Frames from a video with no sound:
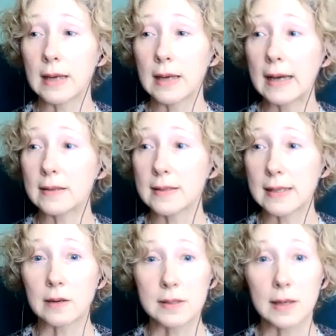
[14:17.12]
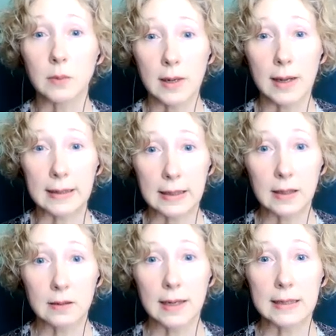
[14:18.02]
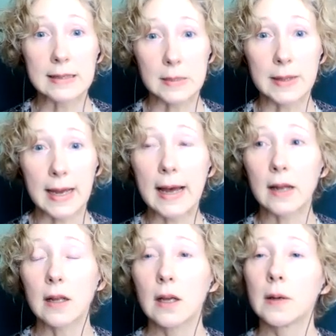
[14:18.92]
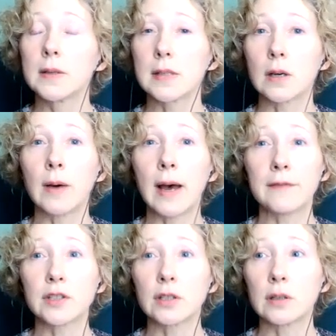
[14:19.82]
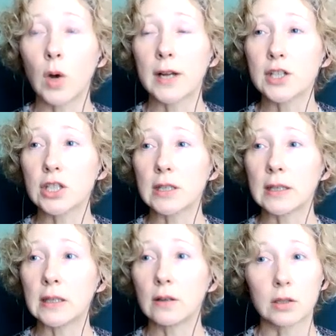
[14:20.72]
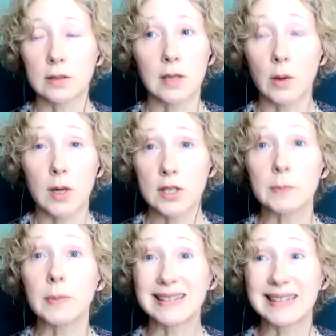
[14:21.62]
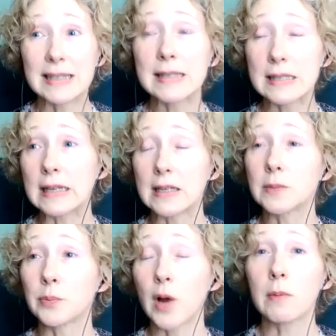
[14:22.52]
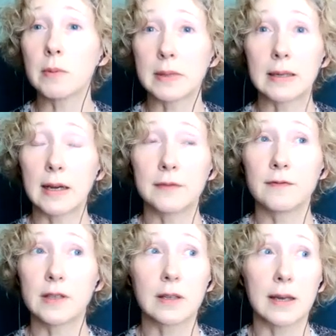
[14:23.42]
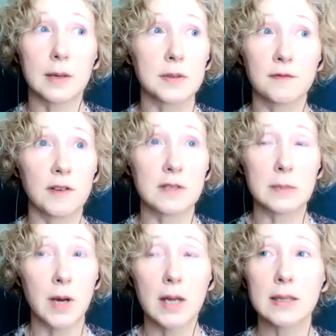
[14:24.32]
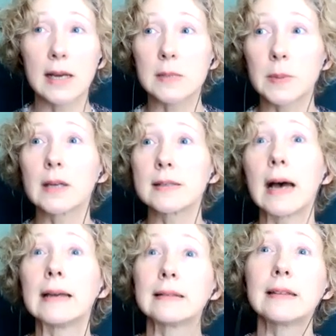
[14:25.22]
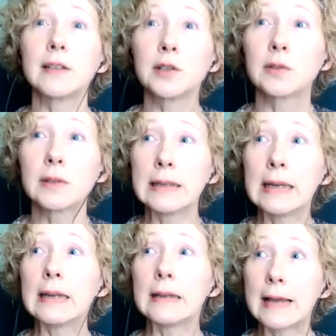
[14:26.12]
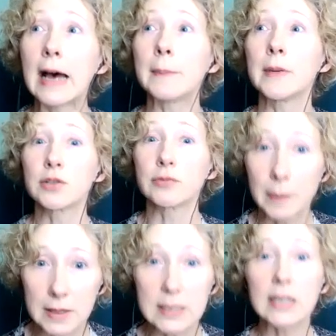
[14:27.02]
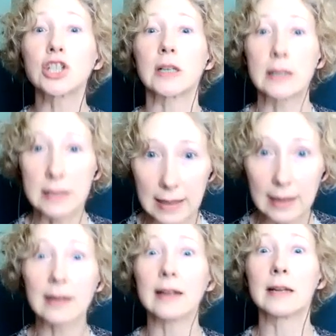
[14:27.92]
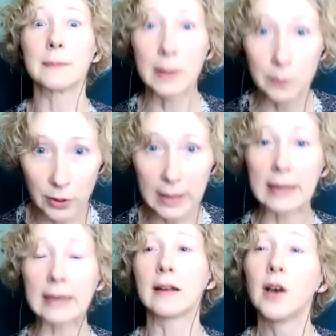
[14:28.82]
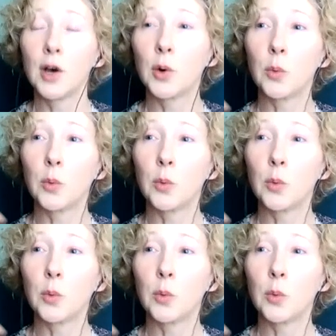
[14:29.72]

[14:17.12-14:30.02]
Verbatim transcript: that sounds like what I need. I need some of that. So after watching or not watching, but listening to probably, I feel like it was 50 podcasts because I literally needed that much repetition to get it in my brain